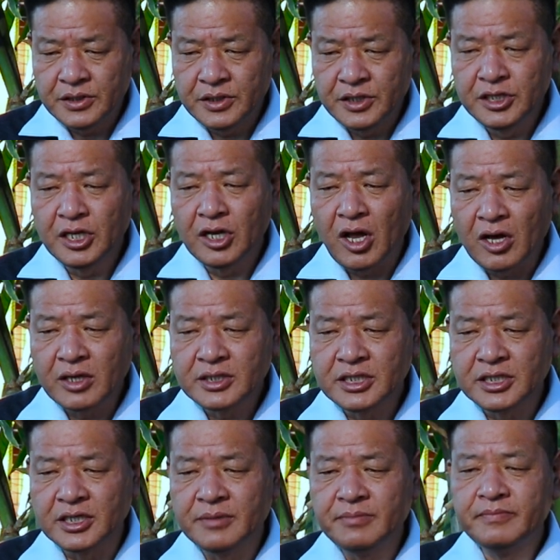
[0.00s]
In the long
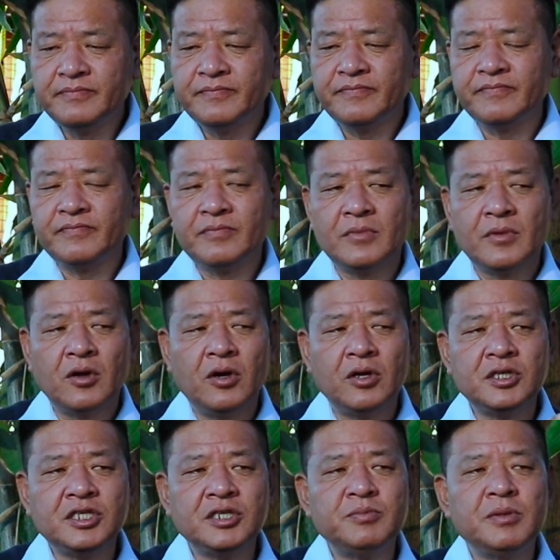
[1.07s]
term,
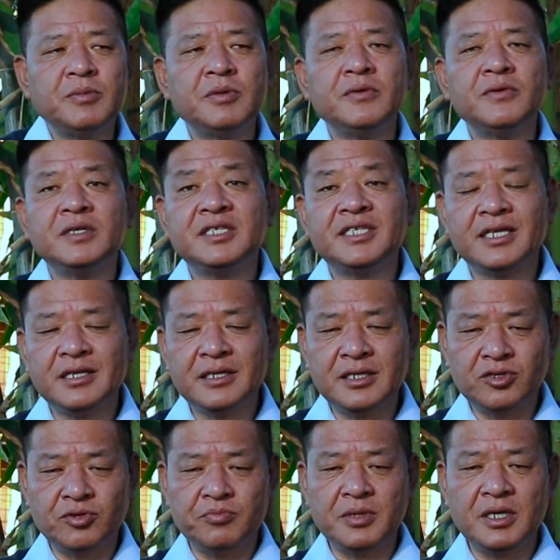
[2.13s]
all these people will settle
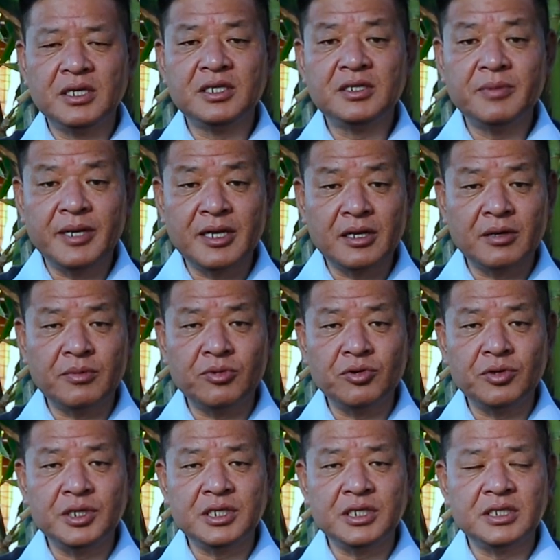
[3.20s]
into bigger Tibetan
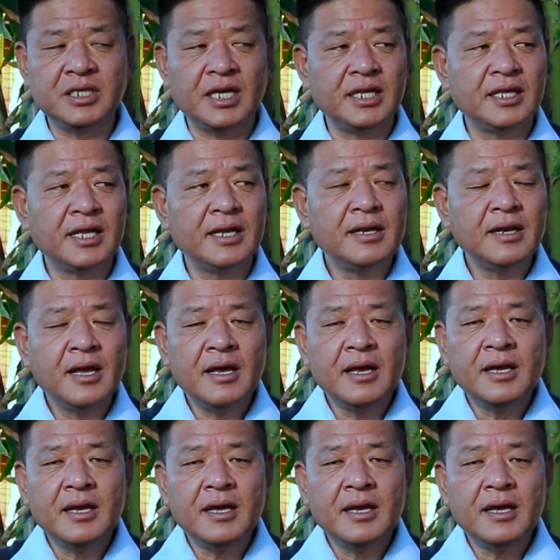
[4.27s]
communities, and then